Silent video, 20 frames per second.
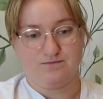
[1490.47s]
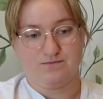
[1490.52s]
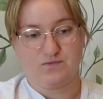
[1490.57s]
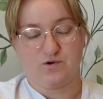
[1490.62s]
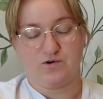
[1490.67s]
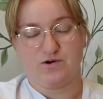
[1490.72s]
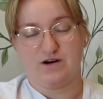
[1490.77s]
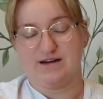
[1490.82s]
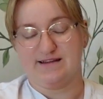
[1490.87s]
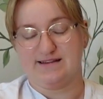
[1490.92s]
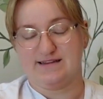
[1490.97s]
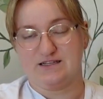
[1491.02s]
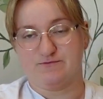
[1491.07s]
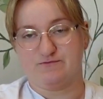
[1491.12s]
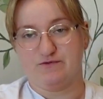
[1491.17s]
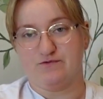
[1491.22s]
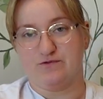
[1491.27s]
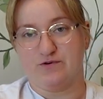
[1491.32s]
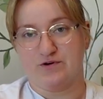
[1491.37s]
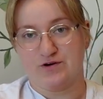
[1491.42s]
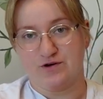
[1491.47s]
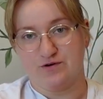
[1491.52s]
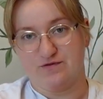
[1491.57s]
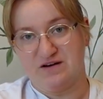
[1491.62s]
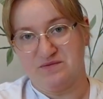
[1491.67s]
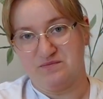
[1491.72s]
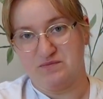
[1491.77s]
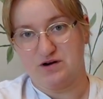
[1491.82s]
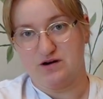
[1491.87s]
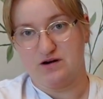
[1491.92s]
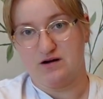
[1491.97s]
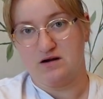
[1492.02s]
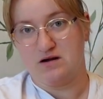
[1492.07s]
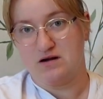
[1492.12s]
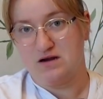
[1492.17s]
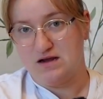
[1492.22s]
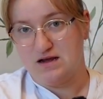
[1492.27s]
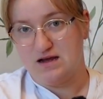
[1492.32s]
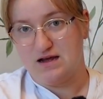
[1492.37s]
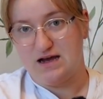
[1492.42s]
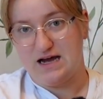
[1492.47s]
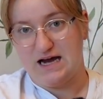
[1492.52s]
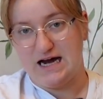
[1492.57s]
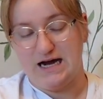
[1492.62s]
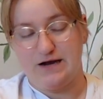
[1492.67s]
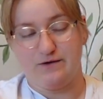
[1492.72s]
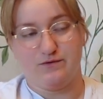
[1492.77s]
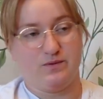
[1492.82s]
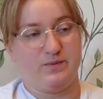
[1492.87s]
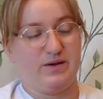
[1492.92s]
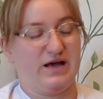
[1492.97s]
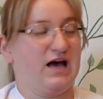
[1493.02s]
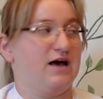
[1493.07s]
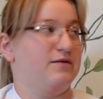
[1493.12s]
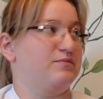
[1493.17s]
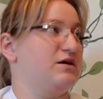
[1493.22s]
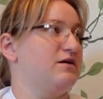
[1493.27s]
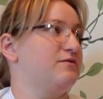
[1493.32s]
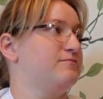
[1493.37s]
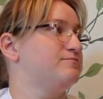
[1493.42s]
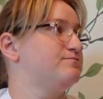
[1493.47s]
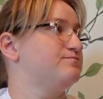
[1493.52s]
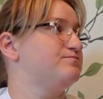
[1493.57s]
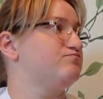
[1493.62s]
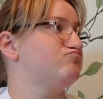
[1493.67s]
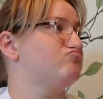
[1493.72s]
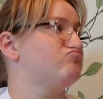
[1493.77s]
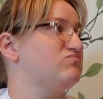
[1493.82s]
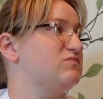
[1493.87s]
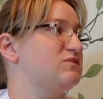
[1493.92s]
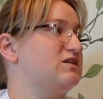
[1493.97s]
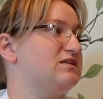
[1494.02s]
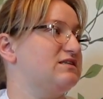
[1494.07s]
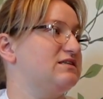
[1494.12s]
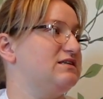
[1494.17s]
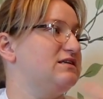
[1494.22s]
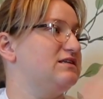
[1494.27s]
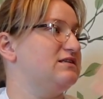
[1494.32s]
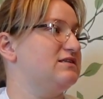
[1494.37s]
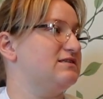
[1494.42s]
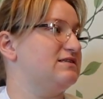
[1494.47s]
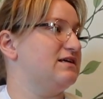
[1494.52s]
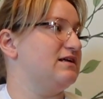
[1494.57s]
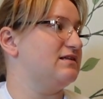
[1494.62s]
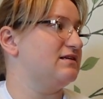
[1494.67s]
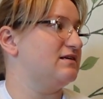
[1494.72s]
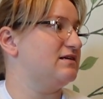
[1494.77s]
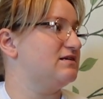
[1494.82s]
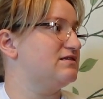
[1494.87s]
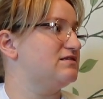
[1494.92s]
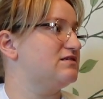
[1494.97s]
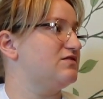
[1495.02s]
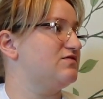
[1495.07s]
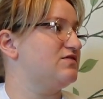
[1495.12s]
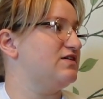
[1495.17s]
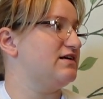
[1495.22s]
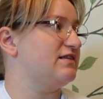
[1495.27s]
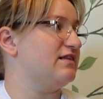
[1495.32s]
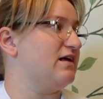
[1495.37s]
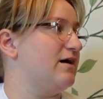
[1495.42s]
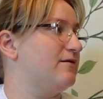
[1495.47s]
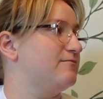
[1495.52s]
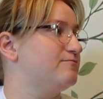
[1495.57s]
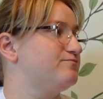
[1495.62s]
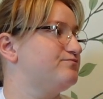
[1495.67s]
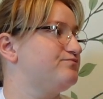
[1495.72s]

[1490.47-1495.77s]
or at least before November, I will be happy because I need to send it and stuff like that.